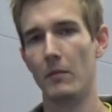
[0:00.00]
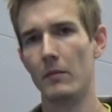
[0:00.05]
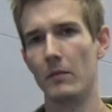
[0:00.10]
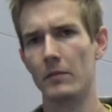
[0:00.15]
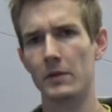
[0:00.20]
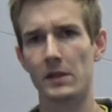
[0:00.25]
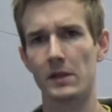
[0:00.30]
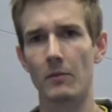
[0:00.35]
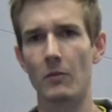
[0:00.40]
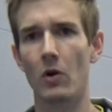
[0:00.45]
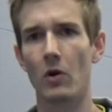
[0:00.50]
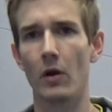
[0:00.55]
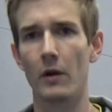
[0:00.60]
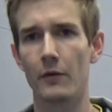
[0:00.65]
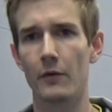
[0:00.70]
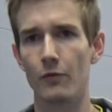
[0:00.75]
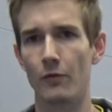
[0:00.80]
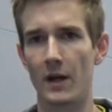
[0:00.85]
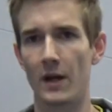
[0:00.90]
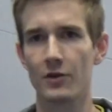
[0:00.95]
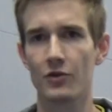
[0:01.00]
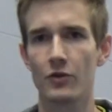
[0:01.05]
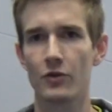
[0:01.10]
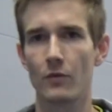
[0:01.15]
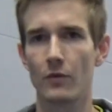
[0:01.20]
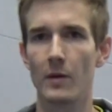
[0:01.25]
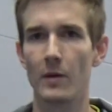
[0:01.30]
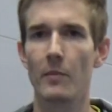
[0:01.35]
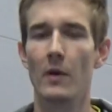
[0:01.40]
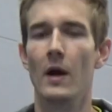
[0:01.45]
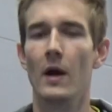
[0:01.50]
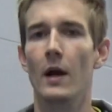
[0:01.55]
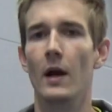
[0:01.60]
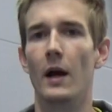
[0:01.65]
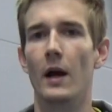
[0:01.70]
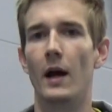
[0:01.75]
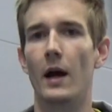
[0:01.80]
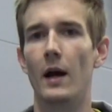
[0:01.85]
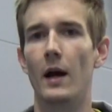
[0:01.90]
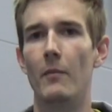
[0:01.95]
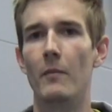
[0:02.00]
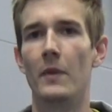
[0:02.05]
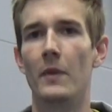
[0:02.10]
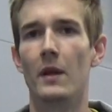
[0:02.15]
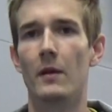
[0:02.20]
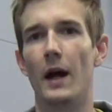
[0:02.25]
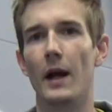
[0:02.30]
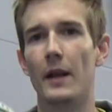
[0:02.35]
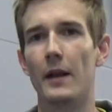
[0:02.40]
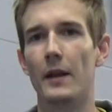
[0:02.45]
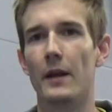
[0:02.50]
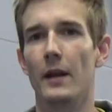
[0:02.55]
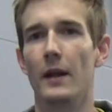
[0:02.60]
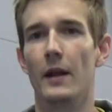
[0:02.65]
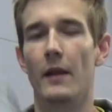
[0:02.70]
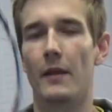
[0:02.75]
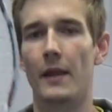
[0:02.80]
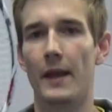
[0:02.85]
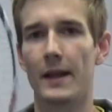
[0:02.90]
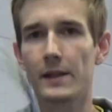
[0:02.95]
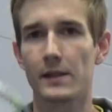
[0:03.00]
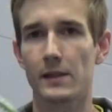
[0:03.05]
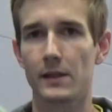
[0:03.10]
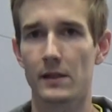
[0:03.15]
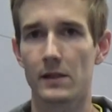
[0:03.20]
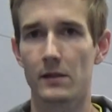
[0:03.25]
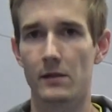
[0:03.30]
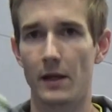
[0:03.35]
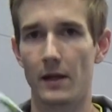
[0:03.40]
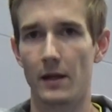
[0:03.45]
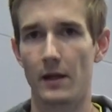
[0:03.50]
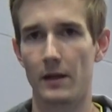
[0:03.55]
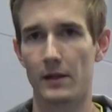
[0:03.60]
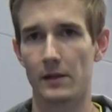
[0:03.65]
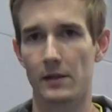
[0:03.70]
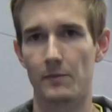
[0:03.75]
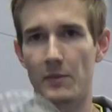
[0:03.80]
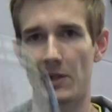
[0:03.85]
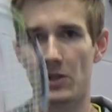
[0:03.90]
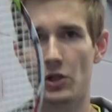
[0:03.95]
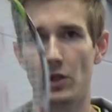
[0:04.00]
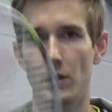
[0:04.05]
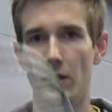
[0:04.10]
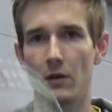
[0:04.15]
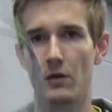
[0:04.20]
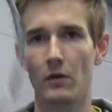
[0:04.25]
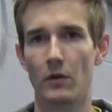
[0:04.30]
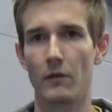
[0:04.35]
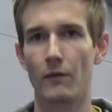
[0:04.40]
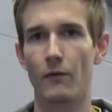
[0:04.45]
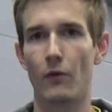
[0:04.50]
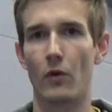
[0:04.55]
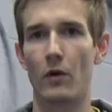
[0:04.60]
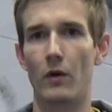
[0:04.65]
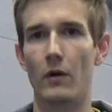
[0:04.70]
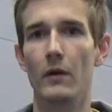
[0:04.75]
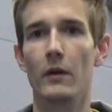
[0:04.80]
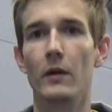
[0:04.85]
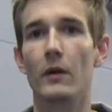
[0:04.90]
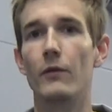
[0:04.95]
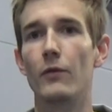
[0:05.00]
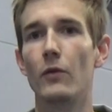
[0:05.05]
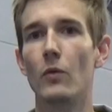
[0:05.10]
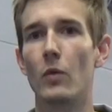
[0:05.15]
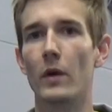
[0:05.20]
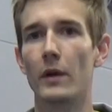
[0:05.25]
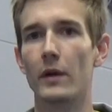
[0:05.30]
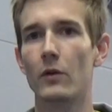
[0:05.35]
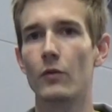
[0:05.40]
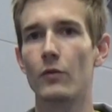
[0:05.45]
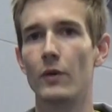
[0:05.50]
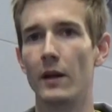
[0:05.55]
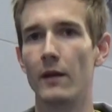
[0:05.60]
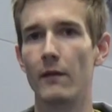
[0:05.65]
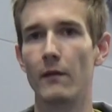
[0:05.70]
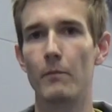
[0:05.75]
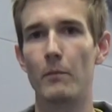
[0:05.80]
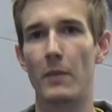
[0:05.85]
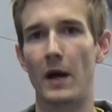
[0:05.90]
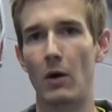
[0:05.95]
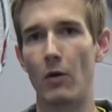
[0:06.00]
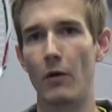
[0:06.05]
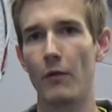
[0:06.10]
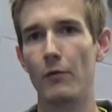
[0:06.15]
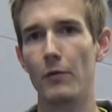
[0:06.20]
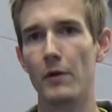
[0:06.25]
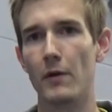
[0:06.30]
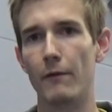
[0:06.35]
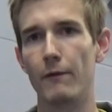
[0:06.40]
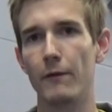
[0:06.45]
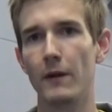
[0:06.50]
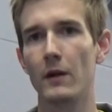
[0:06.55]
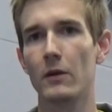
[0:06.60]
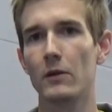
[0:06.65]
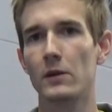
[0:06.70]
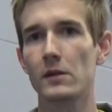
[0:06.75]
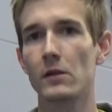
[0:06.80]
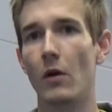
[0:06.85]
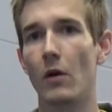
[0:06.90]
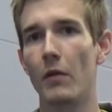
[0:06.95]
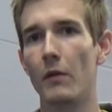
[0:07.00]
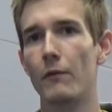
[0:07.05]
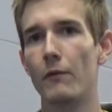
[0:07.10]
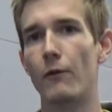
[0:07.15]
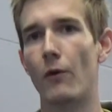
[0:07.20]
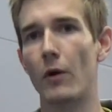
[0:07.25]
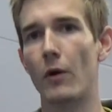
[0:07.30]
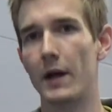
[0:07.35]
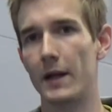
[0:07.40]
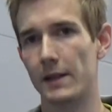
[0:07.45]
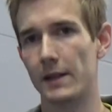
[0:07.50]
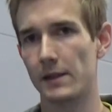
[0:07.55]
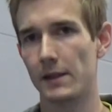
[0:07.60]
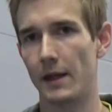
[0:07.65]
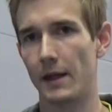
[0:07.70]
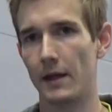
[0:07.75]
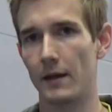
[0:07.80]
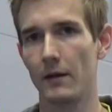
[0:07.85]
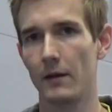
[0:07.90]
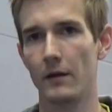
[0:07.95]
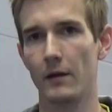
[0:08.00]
some call it rush grip, and that's especially good for if you want to create power through your fingers on the forehand side.